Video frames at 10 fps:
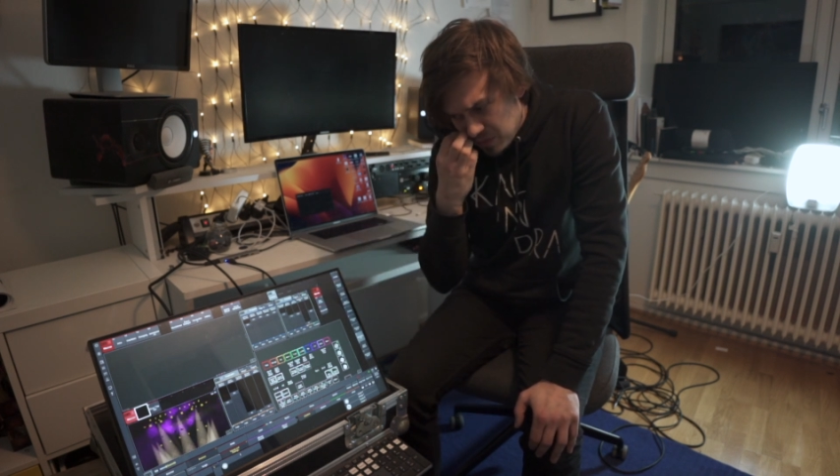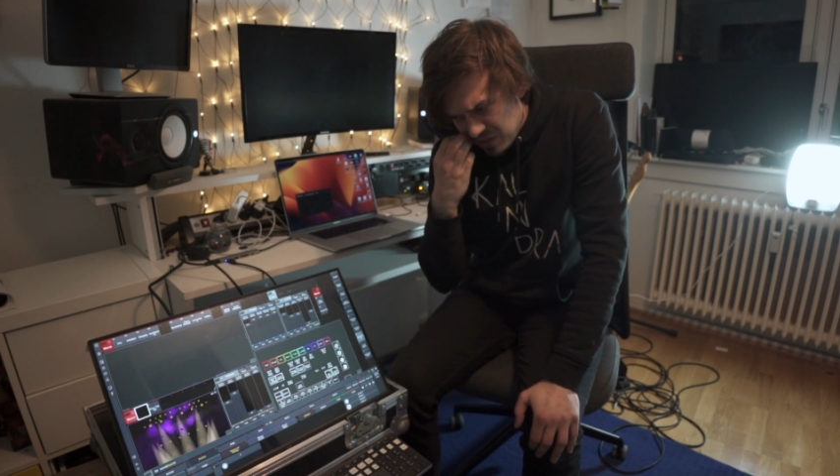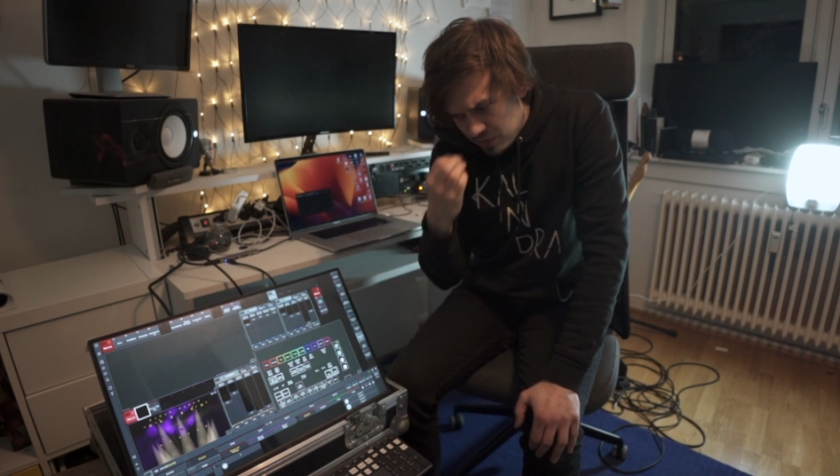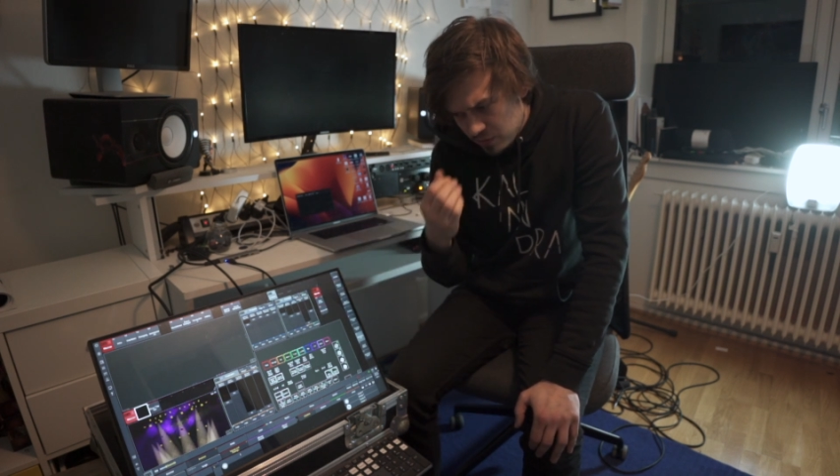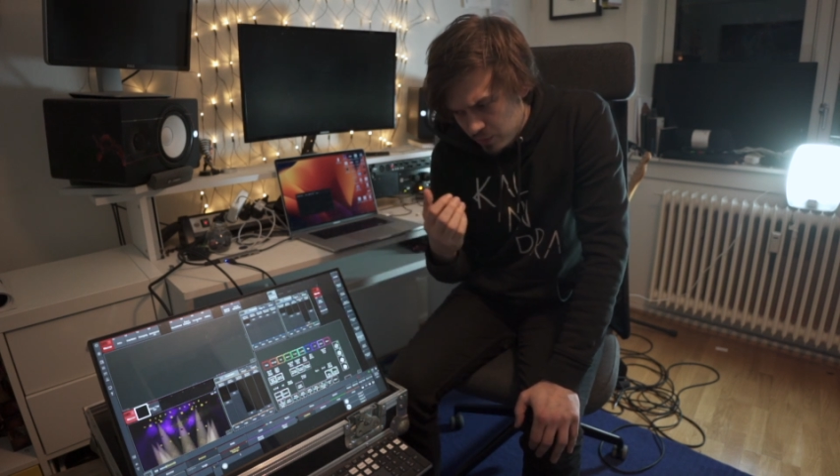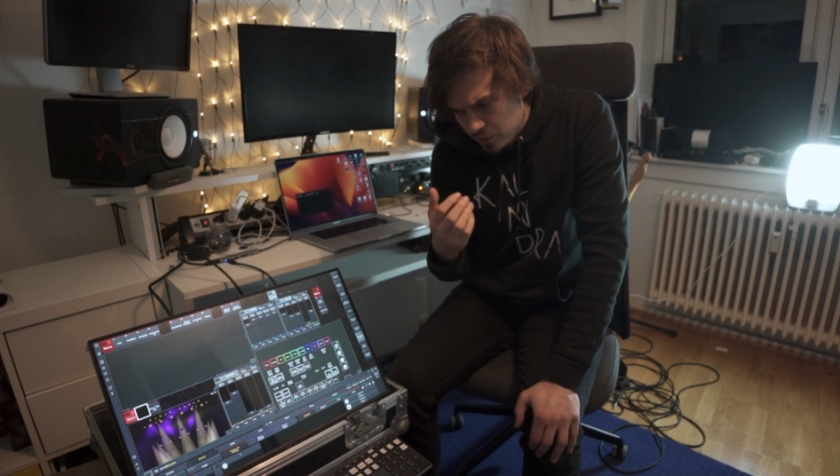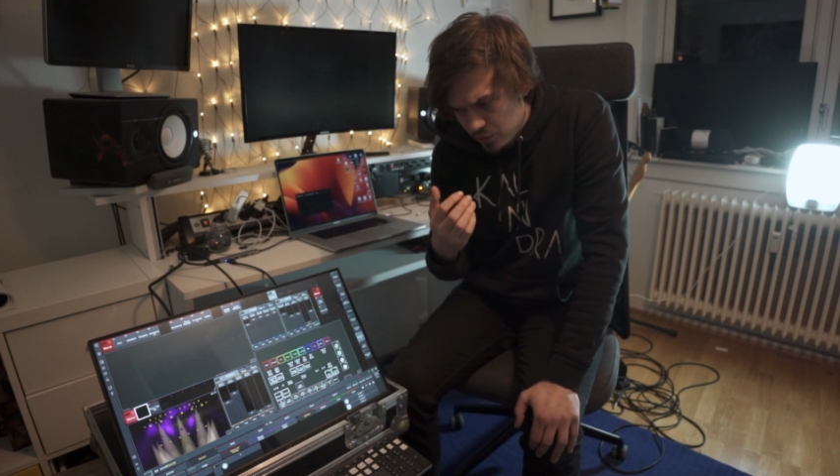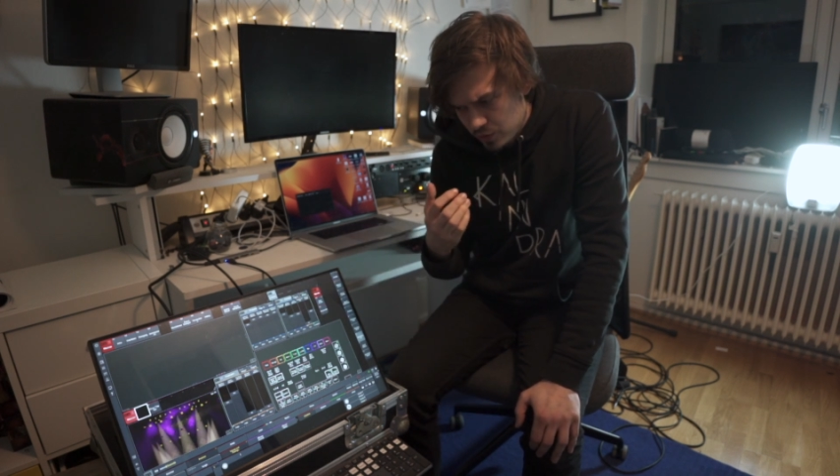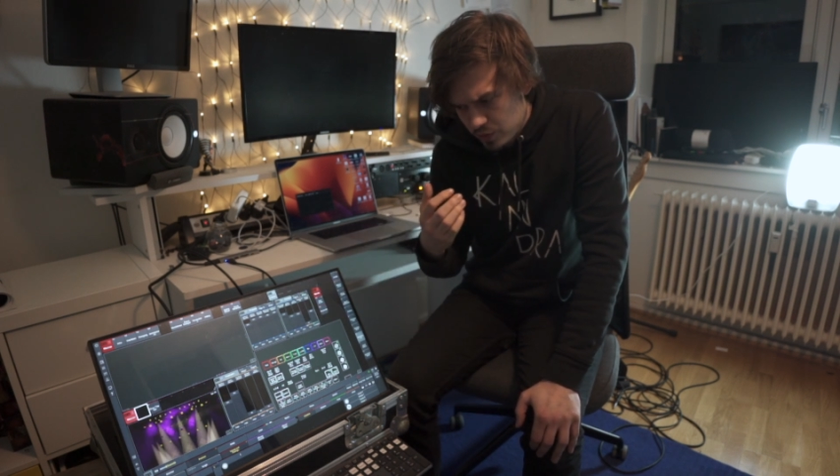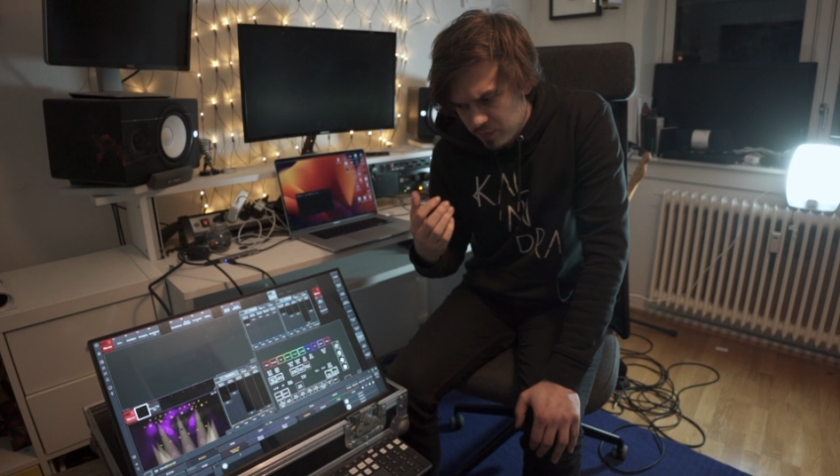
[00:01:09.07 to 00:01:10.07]
but this was
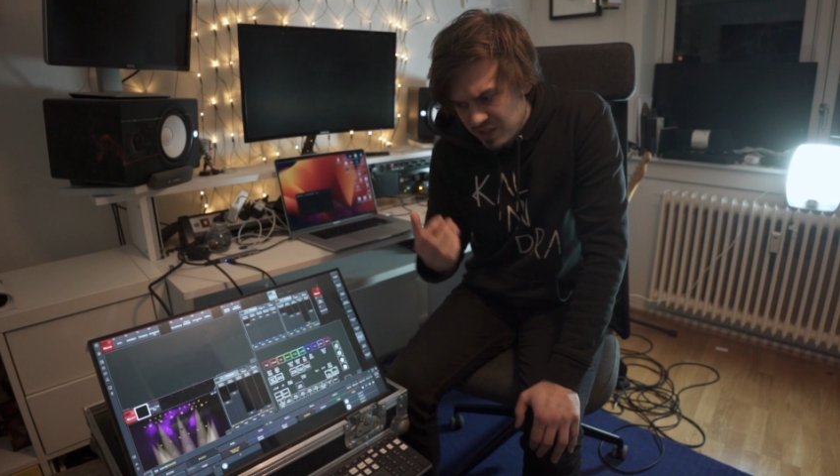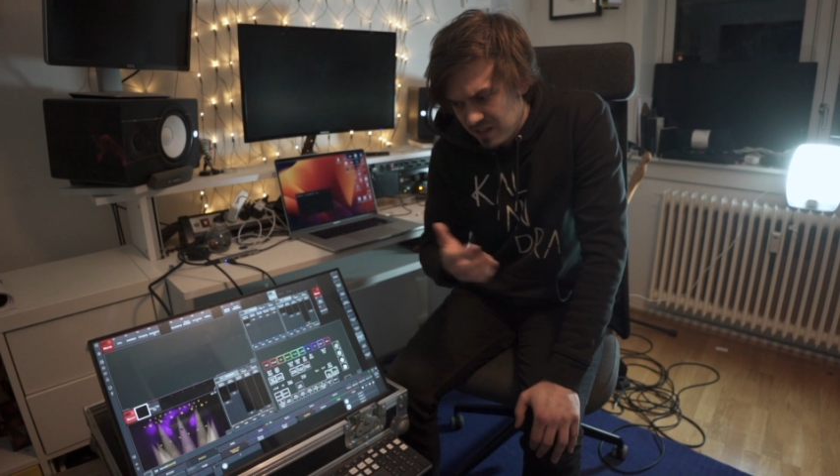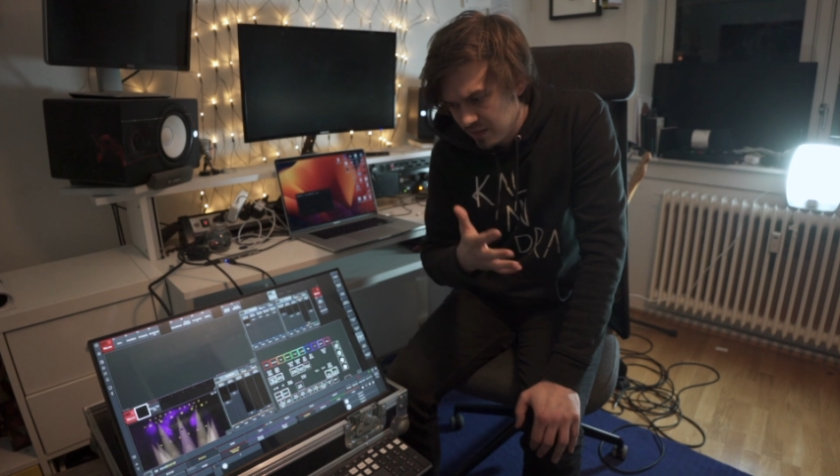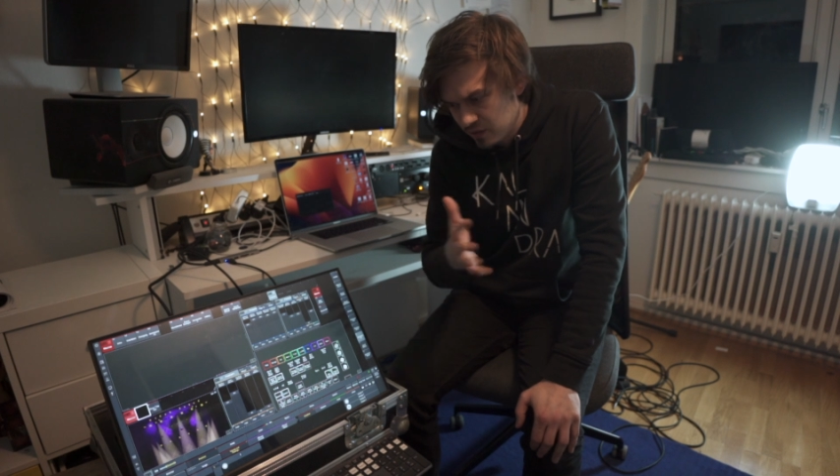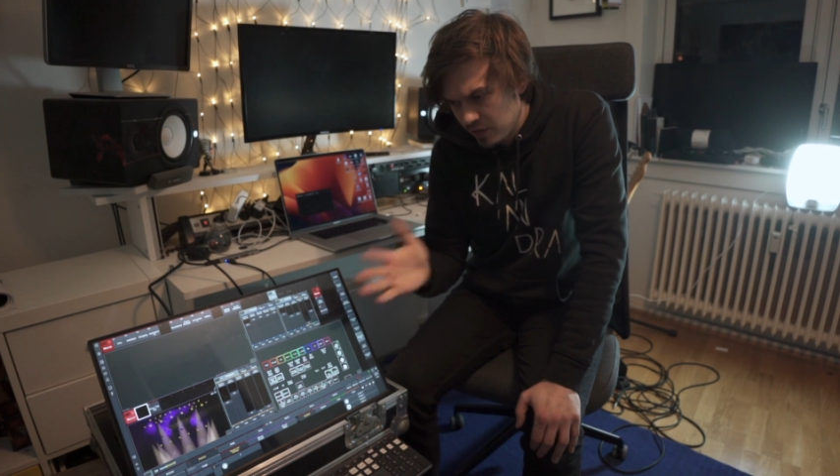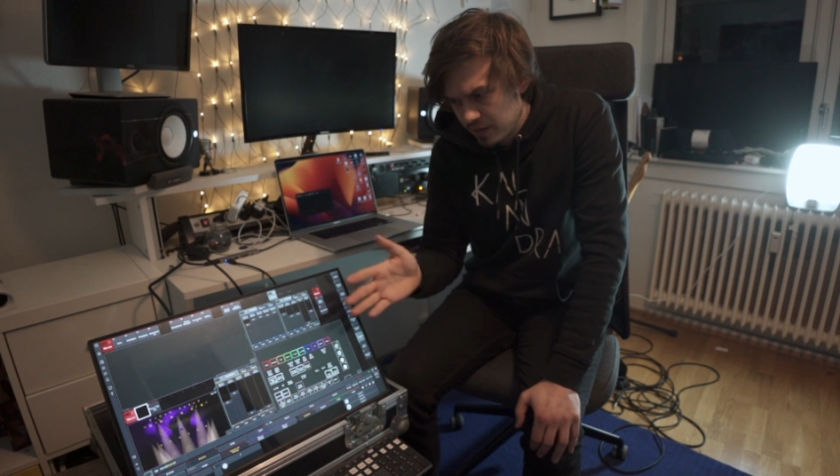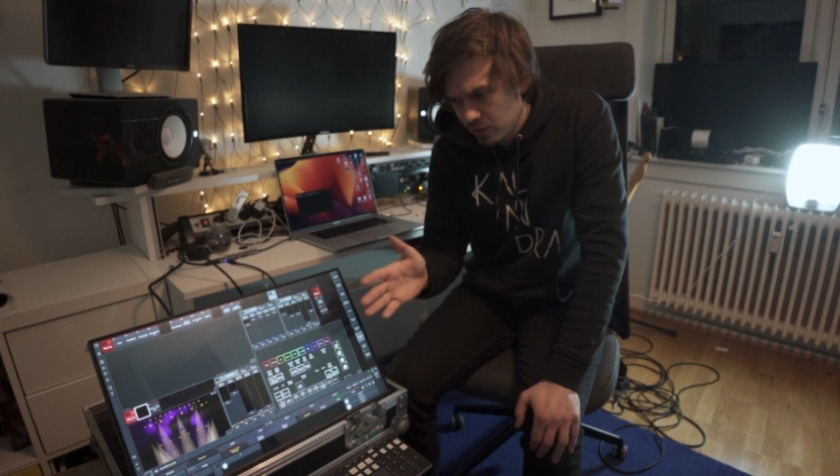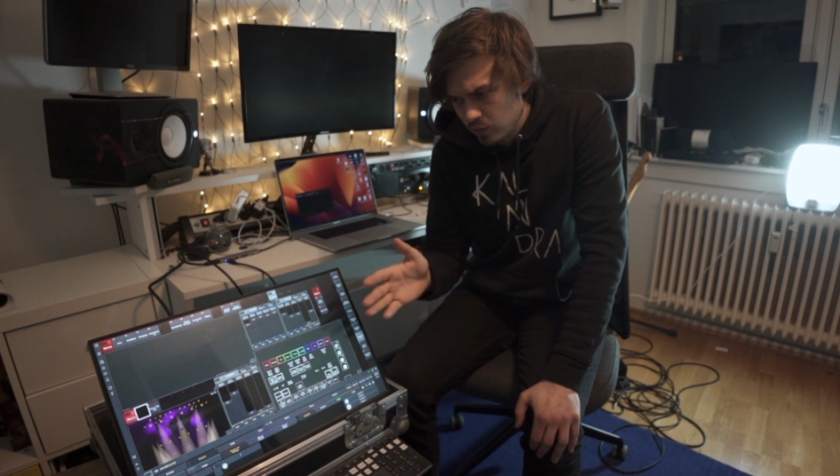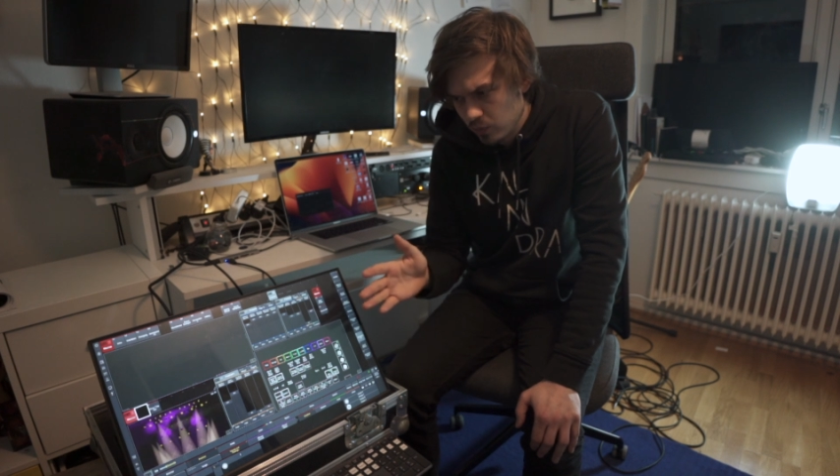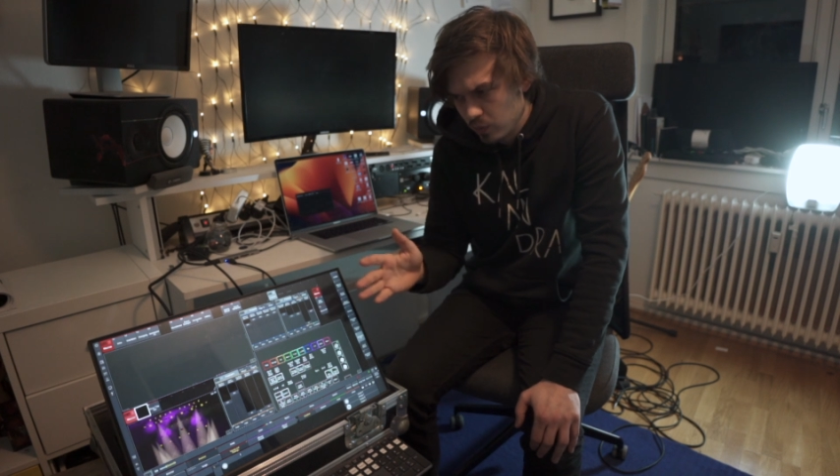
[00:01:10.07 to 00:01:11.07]
just some settings I
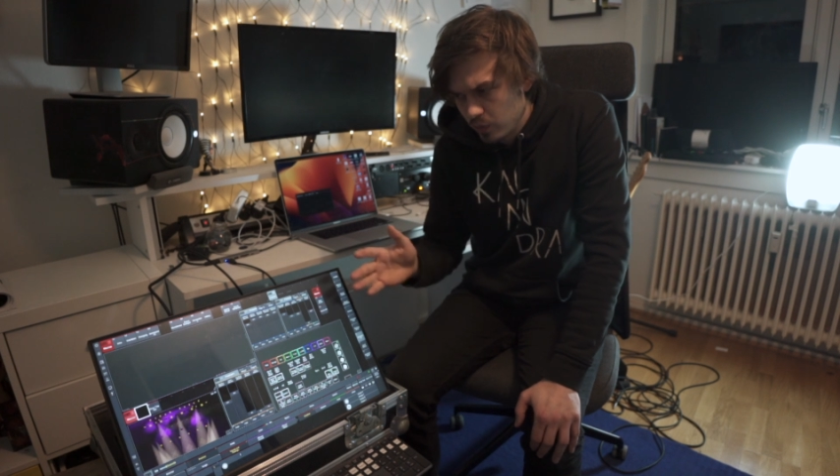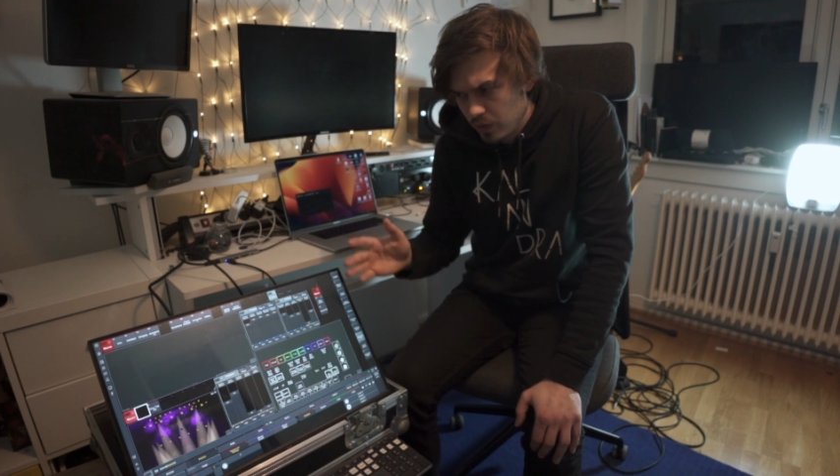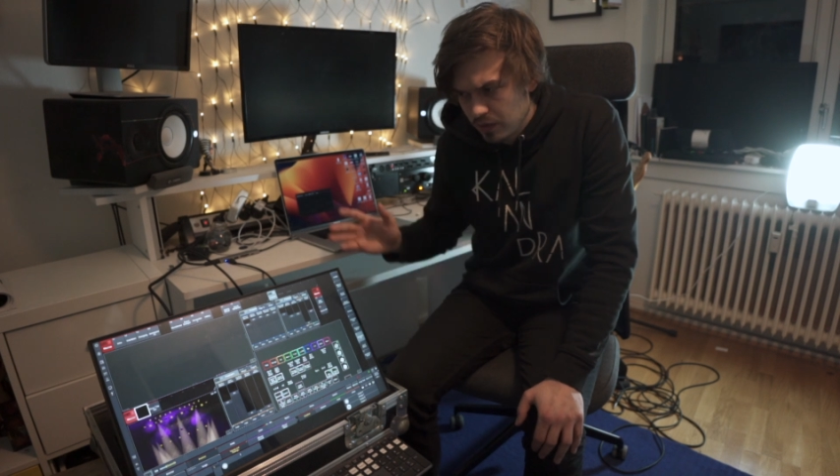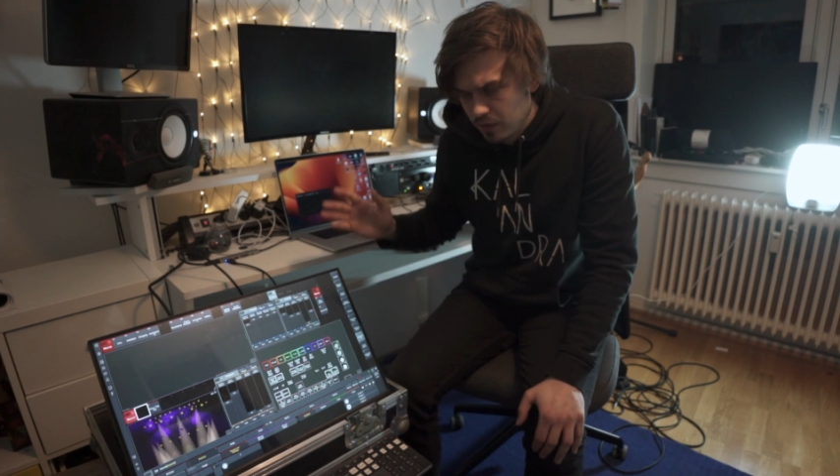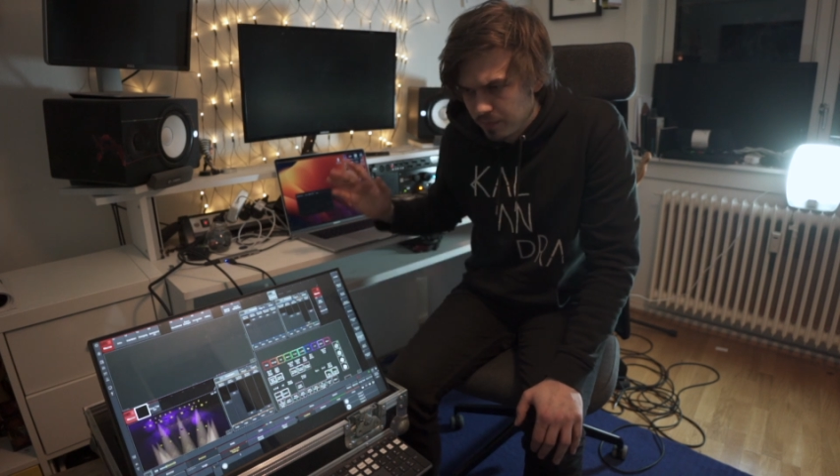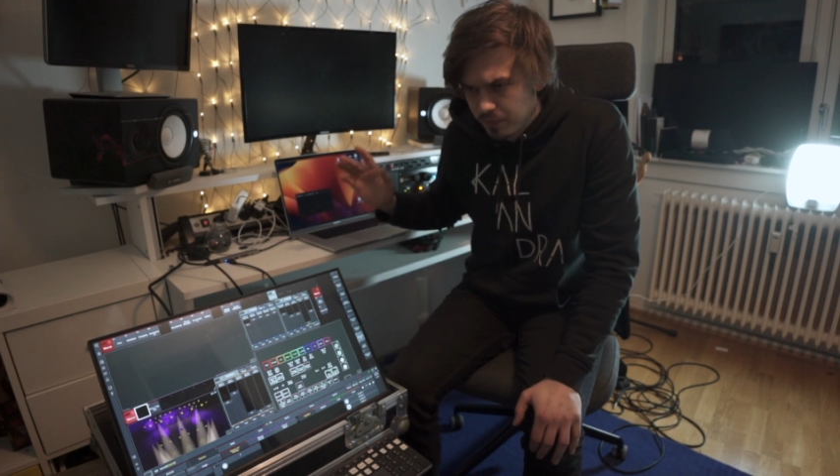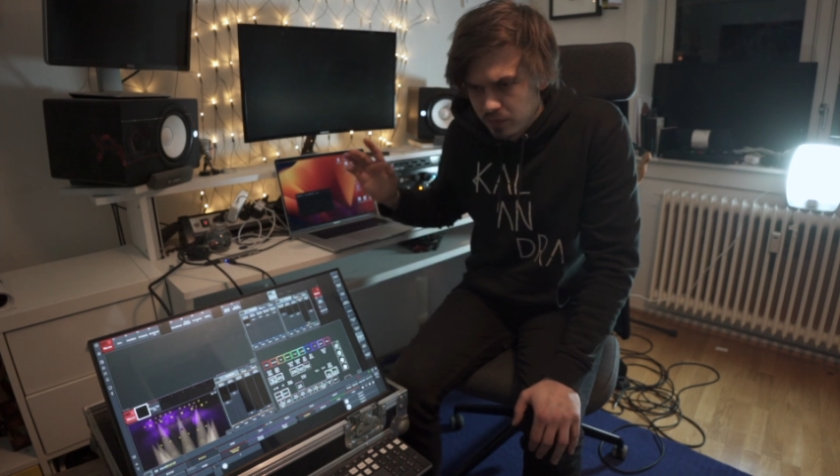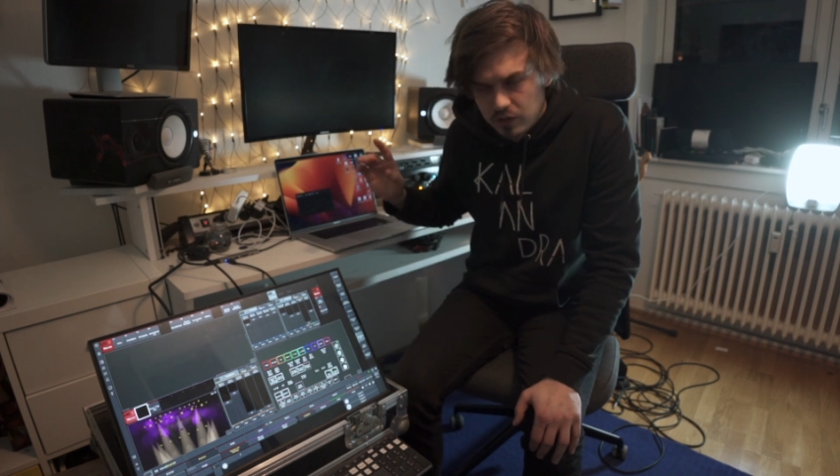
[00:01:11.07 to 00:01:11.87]
had to do in